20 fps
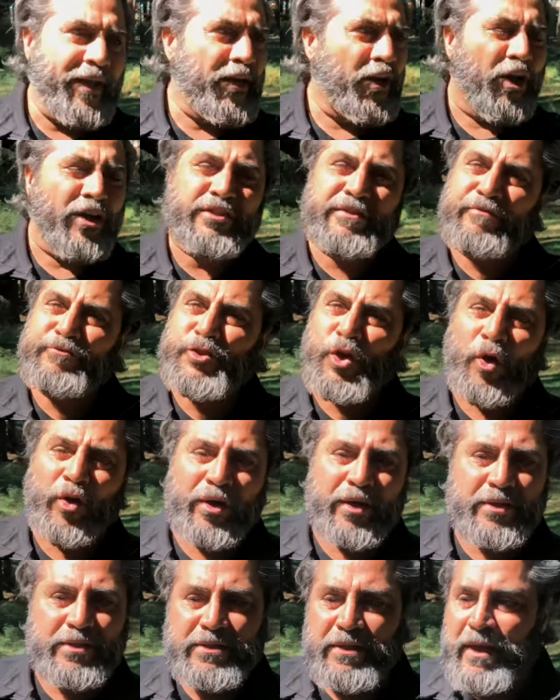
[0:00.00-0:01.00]
lots of
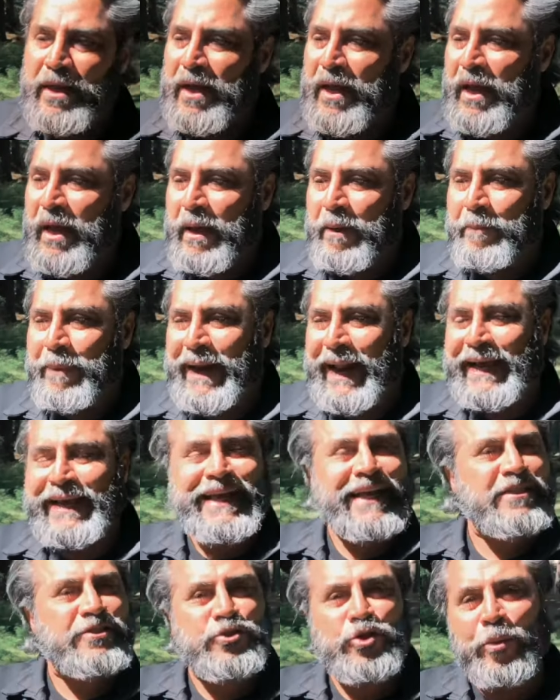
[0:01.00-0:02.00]
joggers, but I
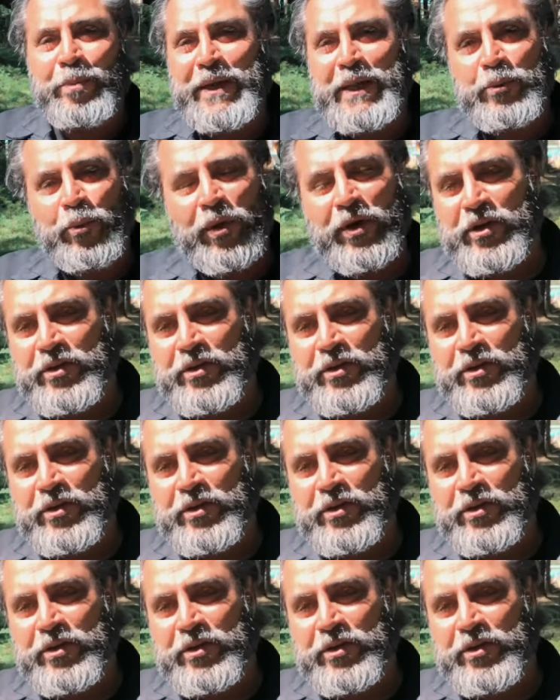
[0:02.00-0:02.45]
guess nobody wanted